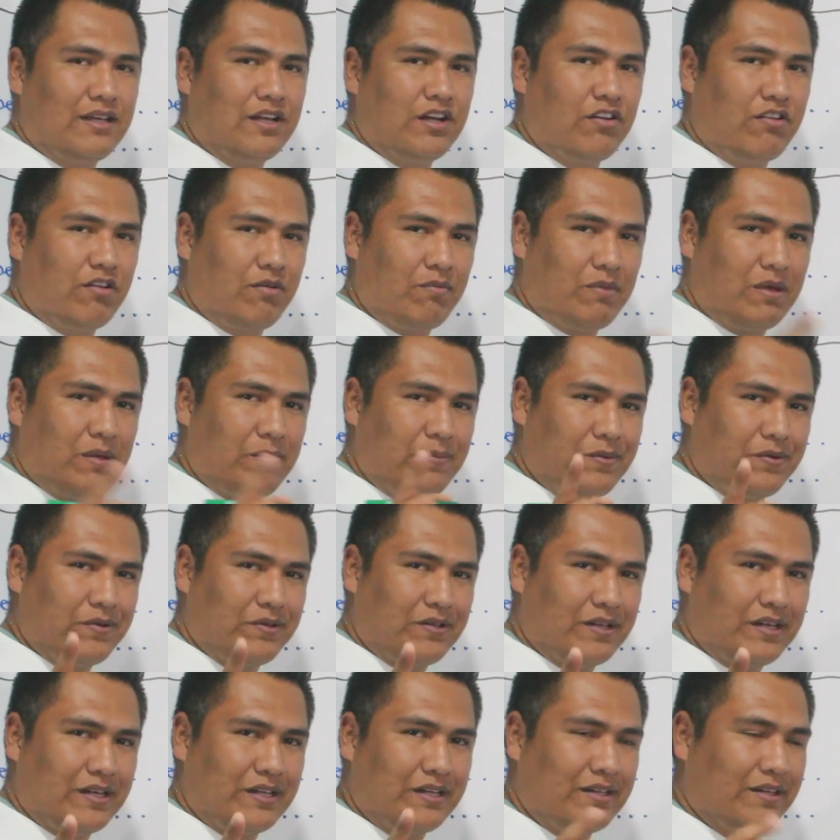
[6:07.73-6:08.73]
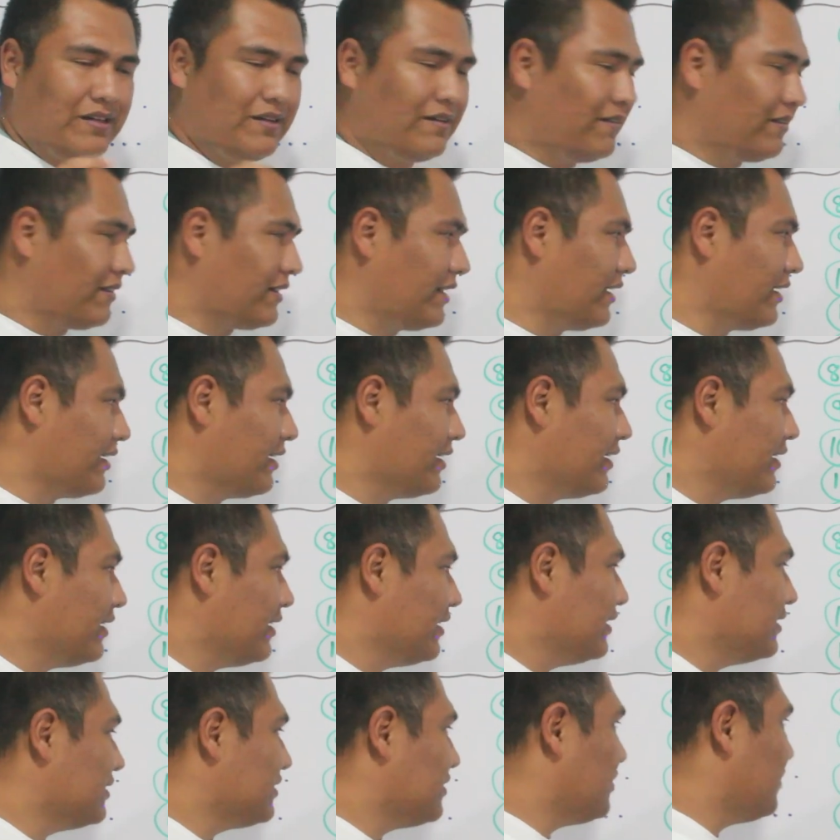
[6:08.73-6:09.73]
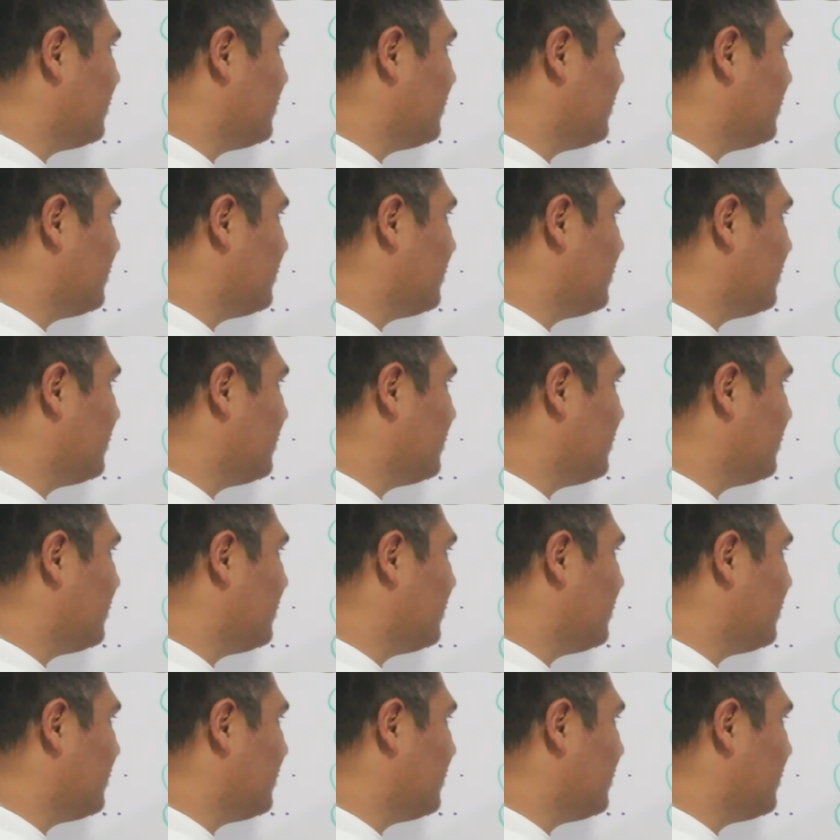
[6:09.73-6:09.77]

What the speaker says: remember that, okay? So